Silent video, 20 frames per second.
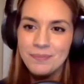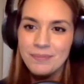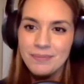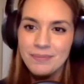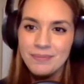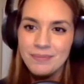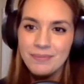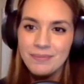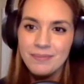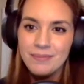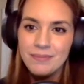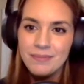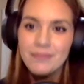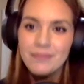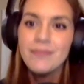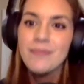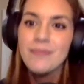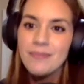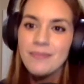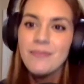
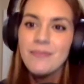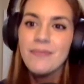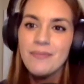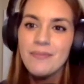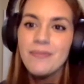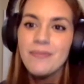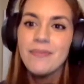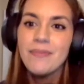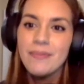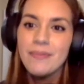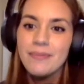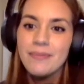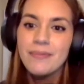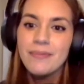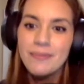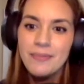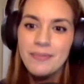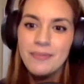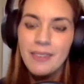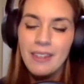
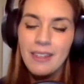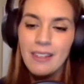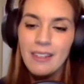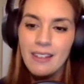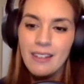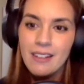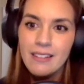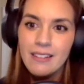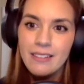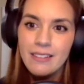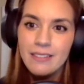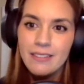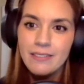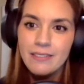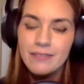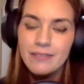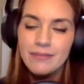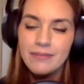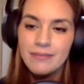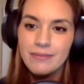
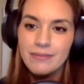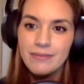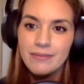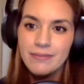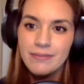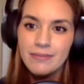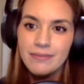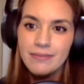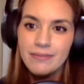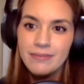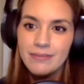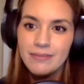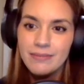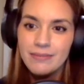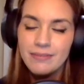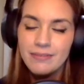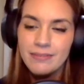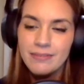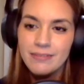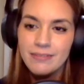
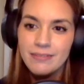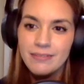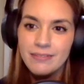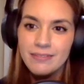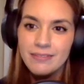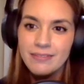(silent)